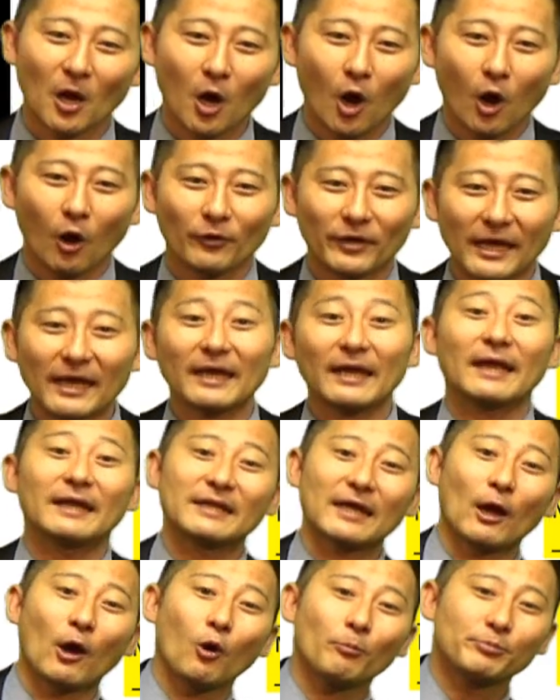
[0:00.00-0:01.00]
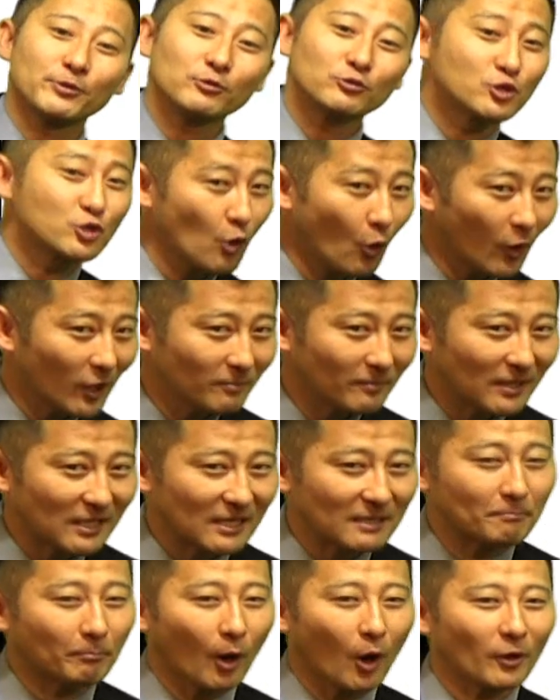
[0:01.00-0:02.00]
Okay, and I hope you join me
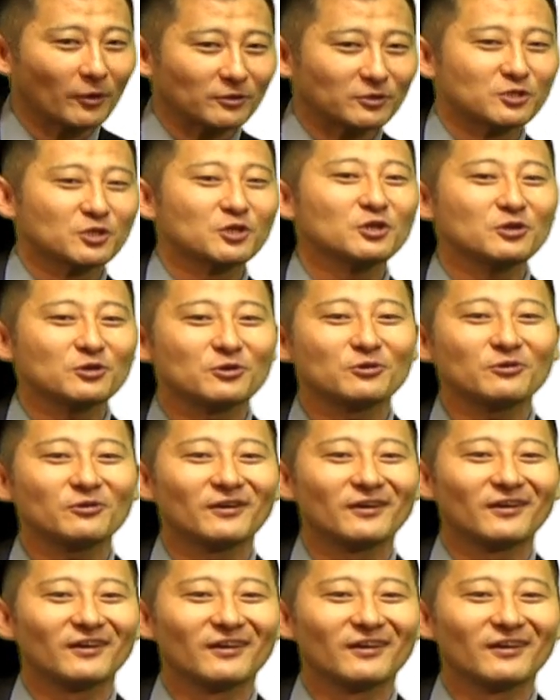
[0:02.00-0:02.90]
in part 2